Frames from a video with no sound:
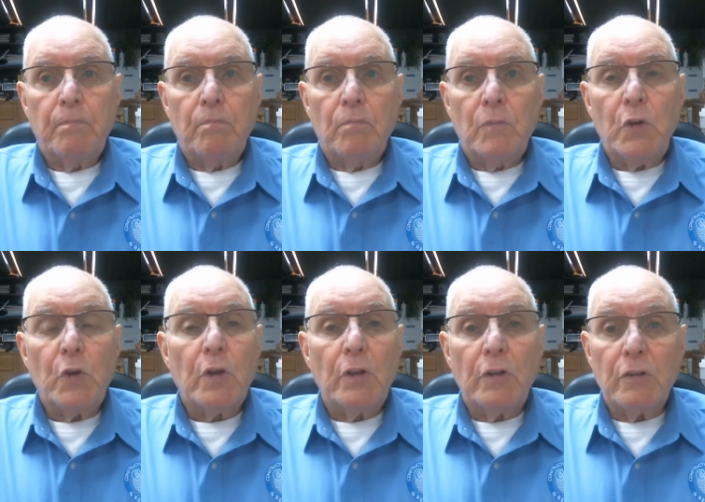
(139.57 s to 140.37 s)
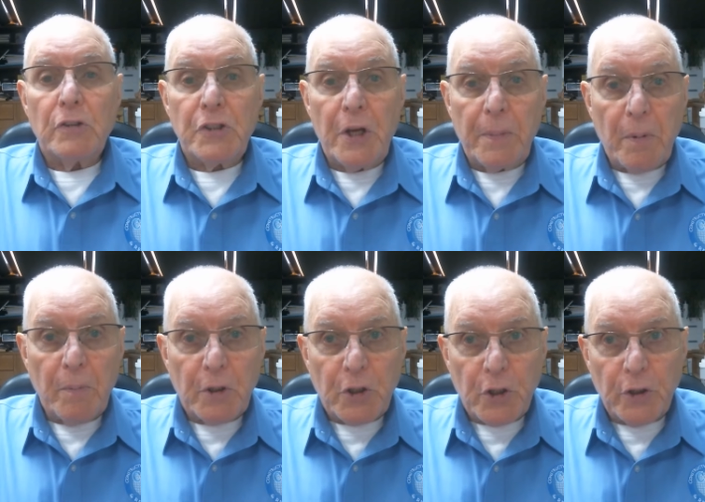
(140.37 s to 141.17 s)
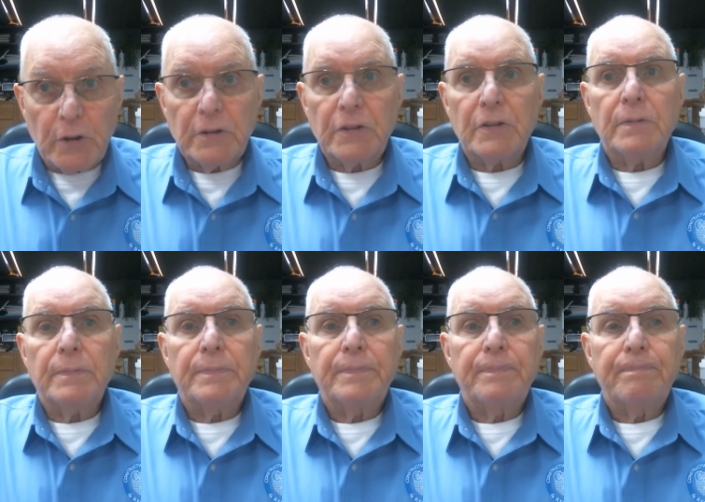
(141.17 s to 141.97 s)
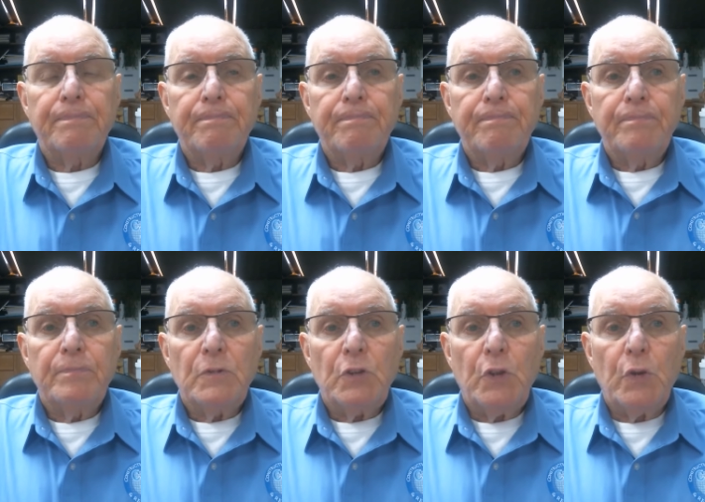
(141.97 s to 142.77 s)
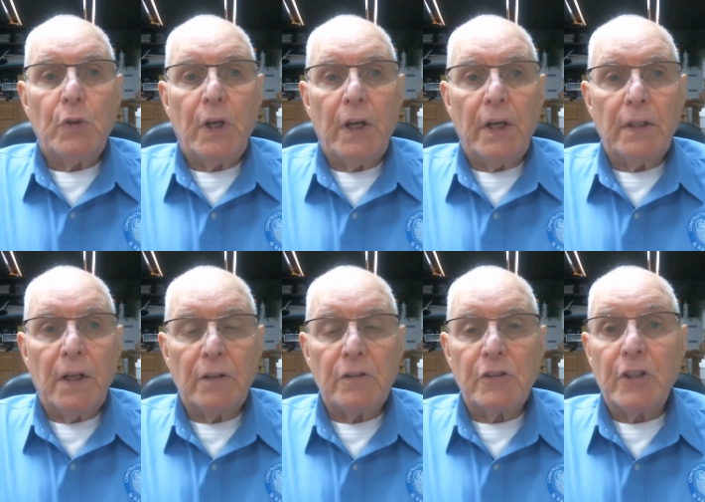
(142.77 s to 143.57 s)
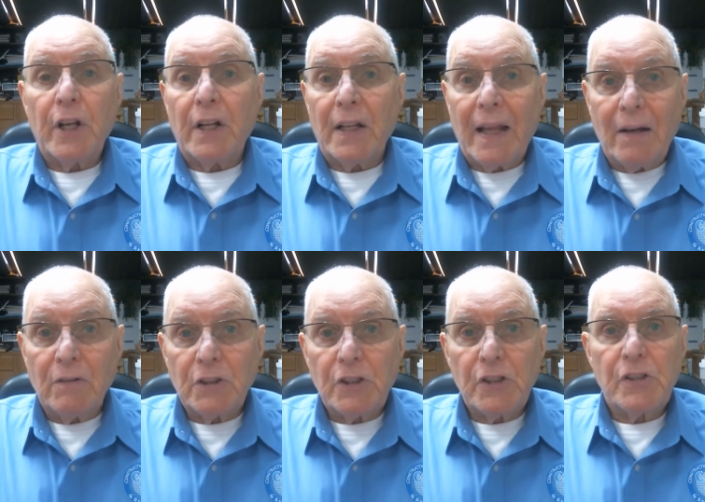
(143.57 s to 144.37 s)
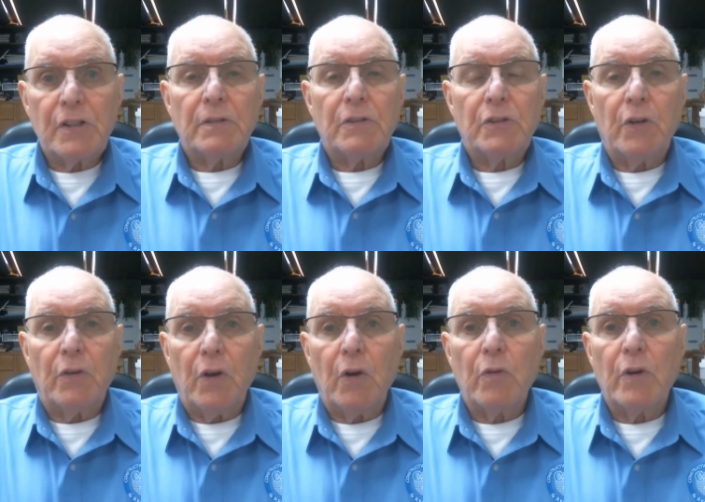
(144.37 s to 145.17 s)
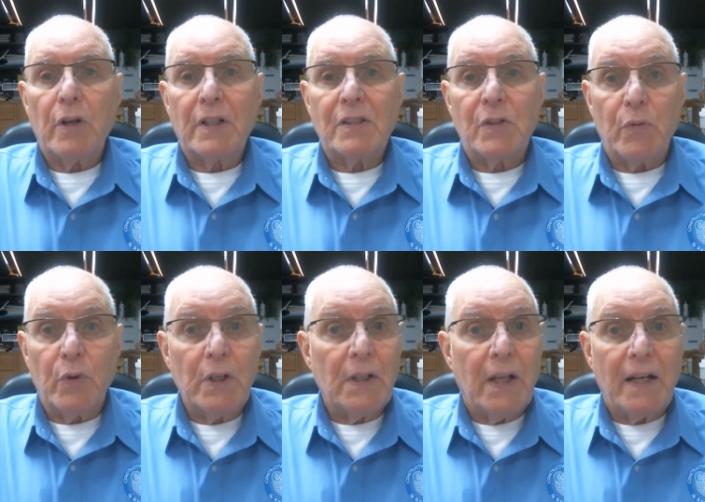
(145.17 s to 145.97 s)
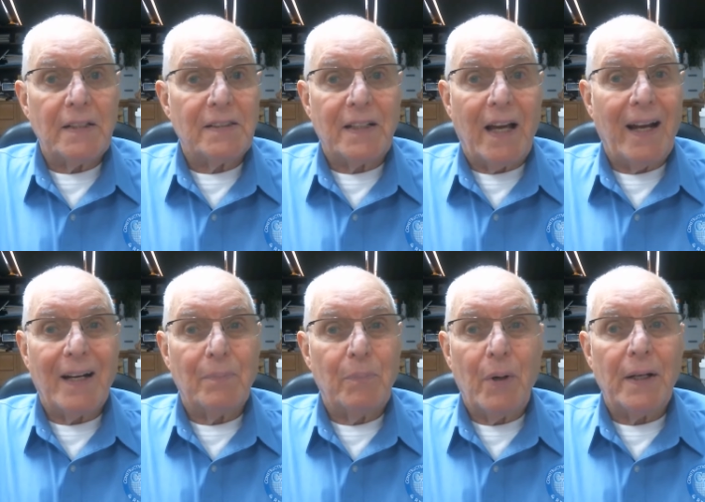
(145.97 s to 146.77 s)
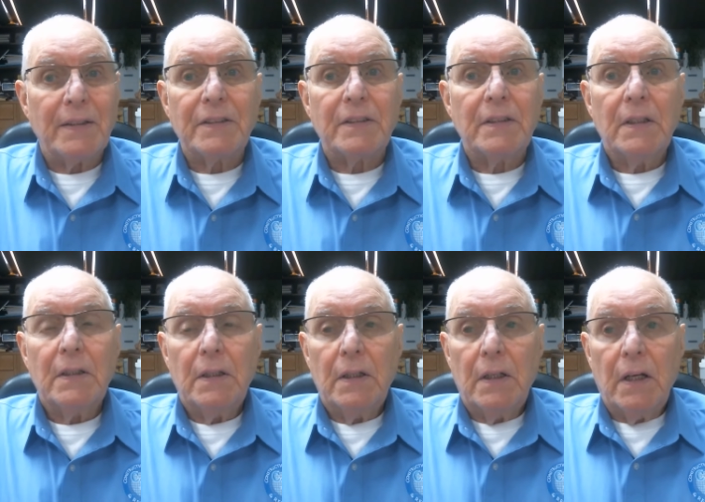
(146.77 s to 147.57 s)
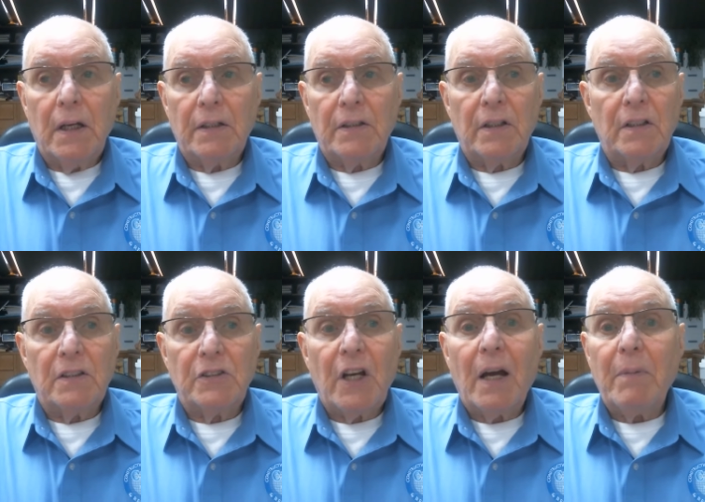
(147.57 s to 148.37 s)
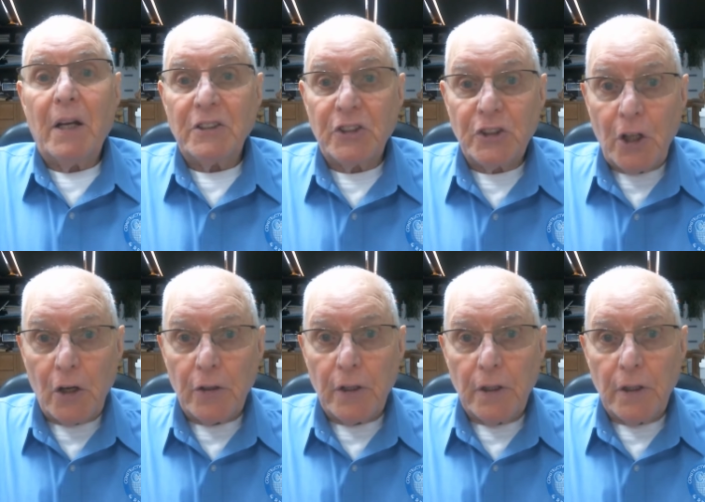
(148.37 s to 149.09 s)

you can use cheaper materials. You can understate allowances so the owner doesn't realize the higher price until the job has started.